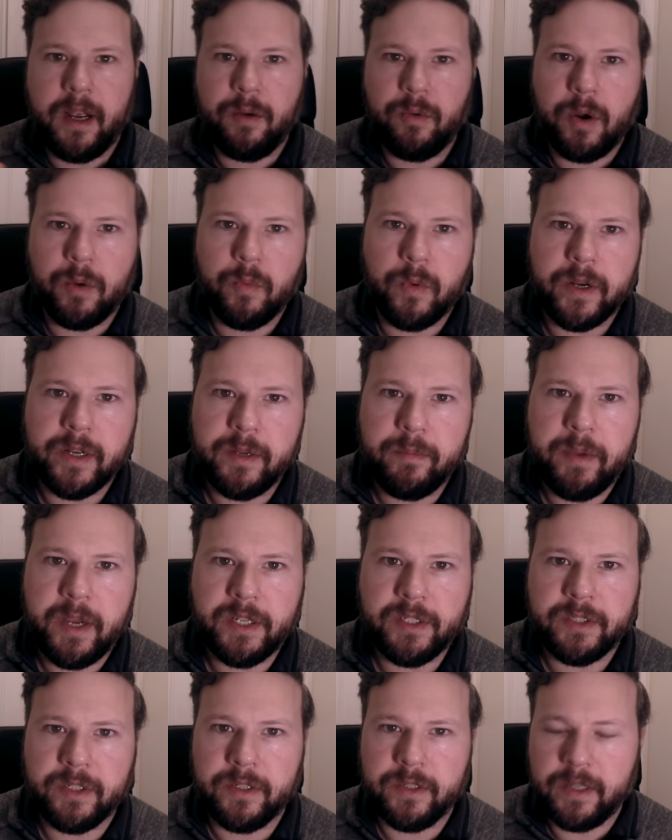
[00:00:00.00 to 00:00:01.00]
I, I wanted to make
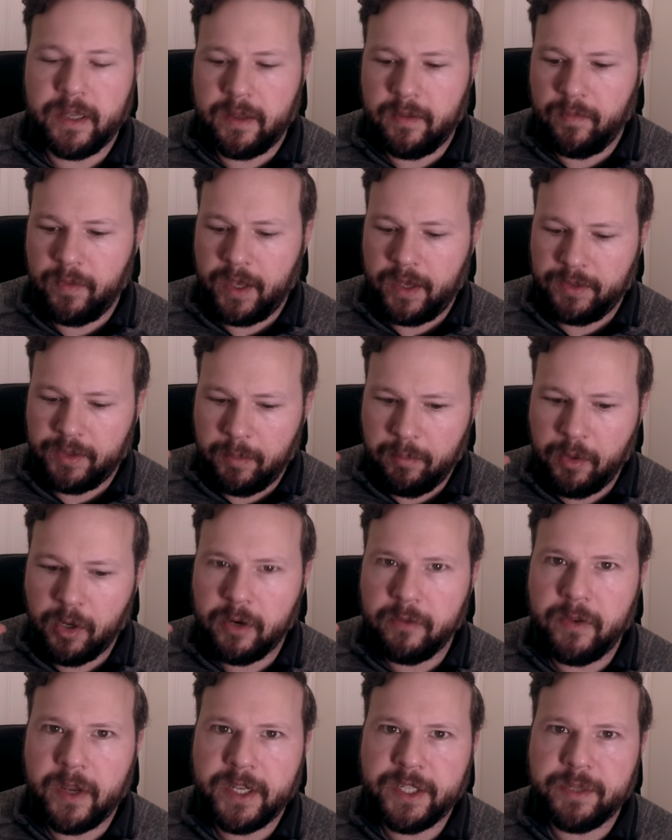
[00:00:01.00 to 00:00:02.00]
sure that, that the
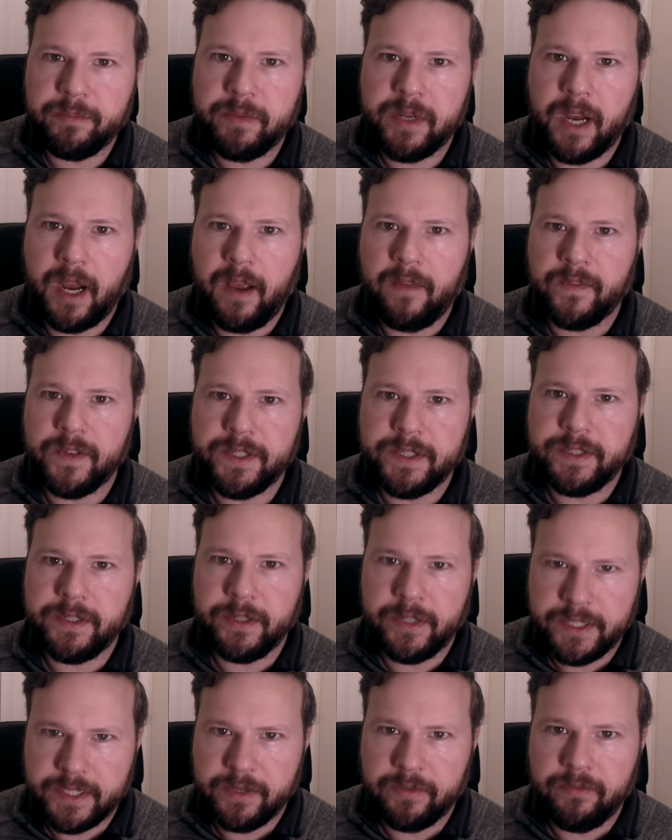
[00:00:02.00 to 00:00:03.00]
motivation behind this
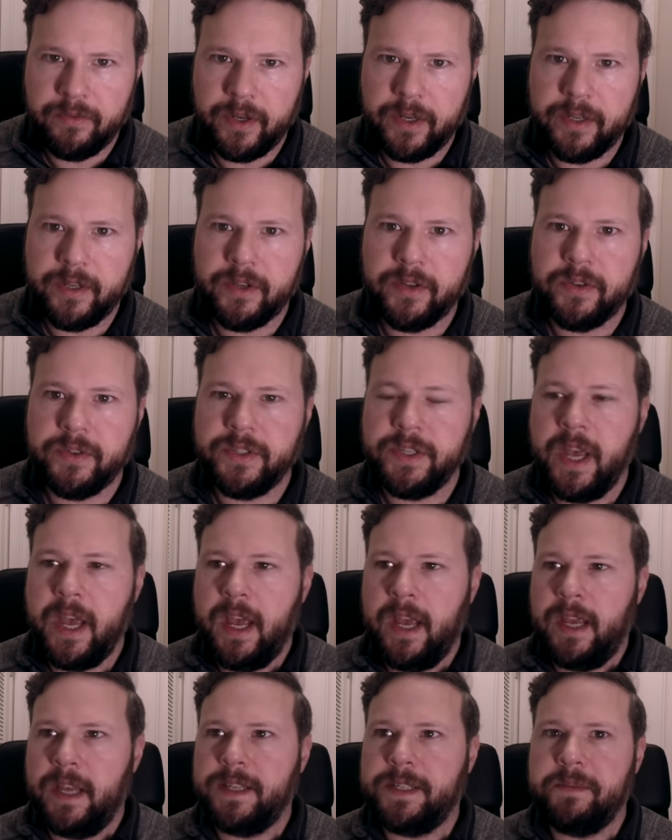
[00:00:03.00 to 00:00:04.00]
series of videos
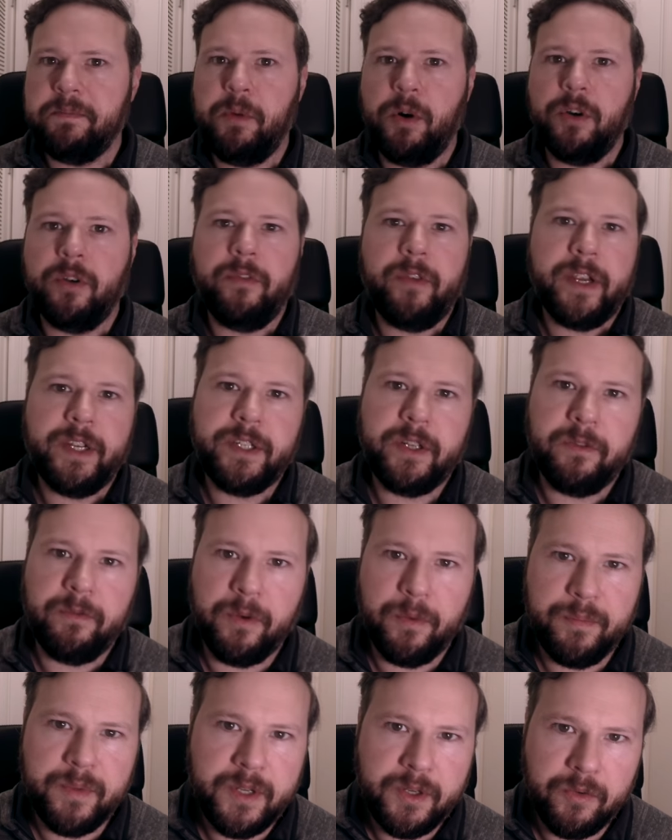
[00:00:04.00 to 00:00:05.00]
is a motivation
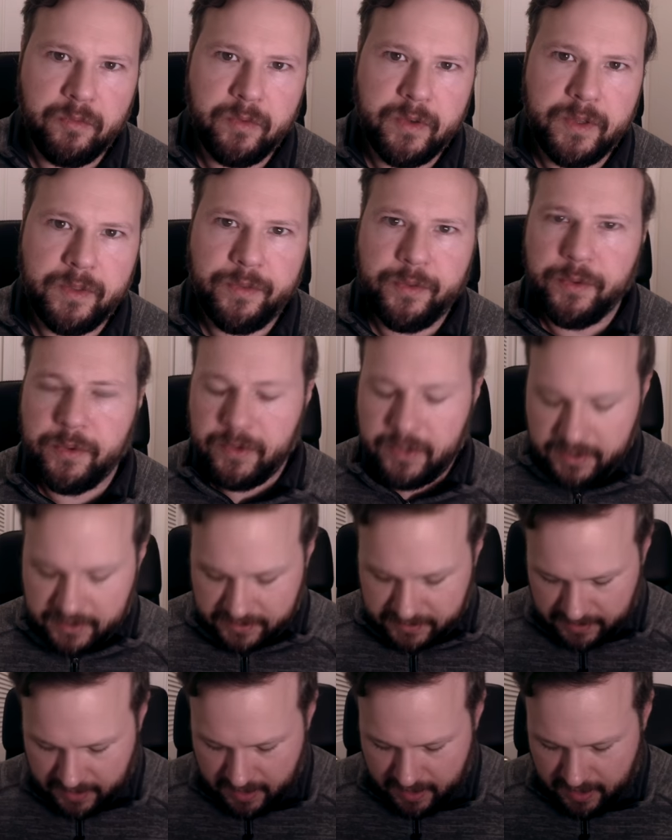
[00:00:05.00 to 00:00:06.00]
for me to read through
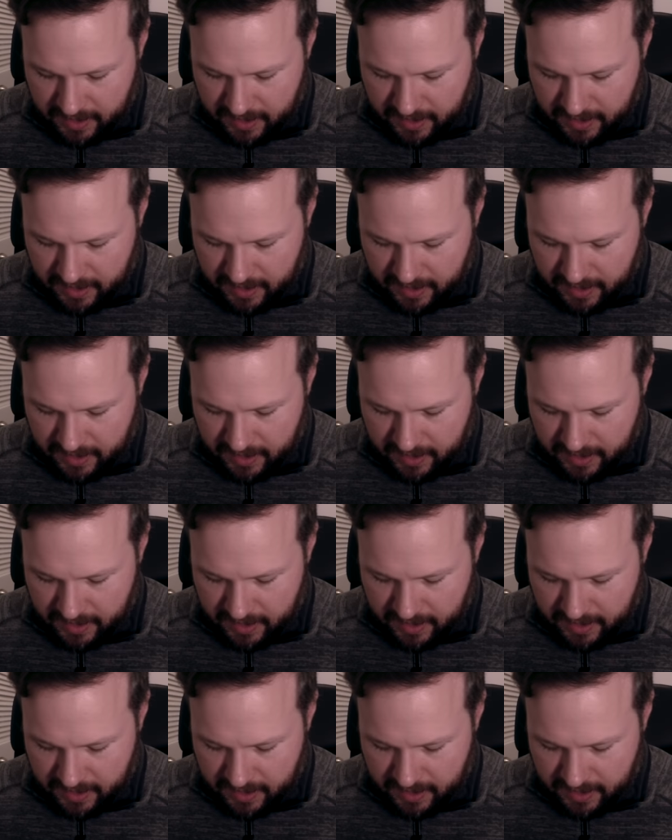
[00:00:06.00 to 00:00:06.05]
this.